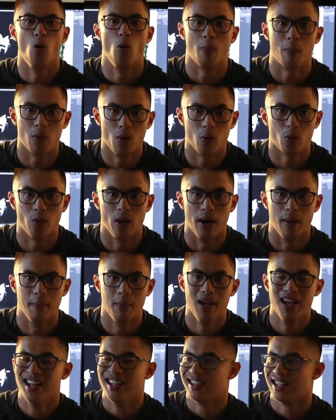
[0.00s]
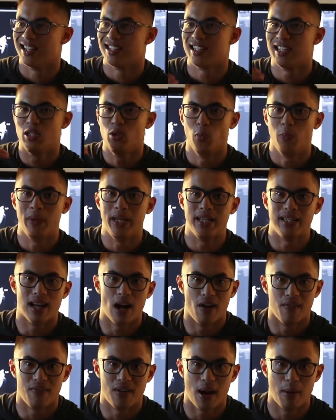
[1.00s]
own program. Let's say you peaked
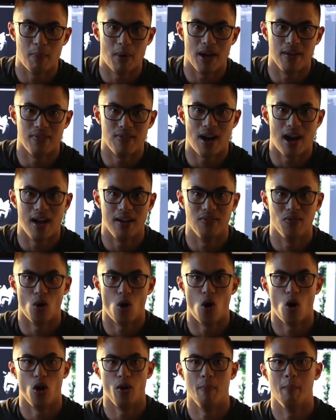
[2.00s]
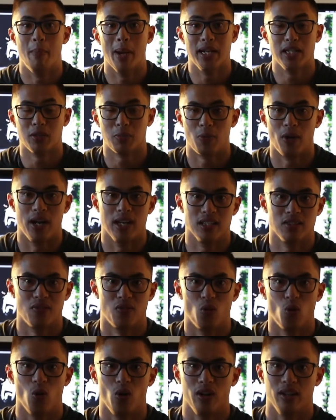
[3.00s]
out 5x5 on bench press
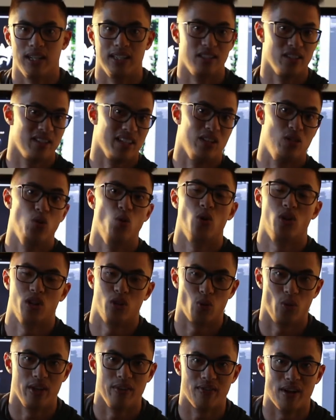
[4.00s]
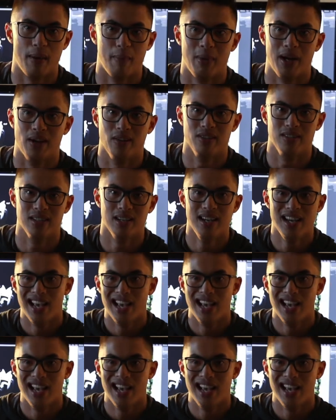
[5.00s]
for, let's just say 225 pounds.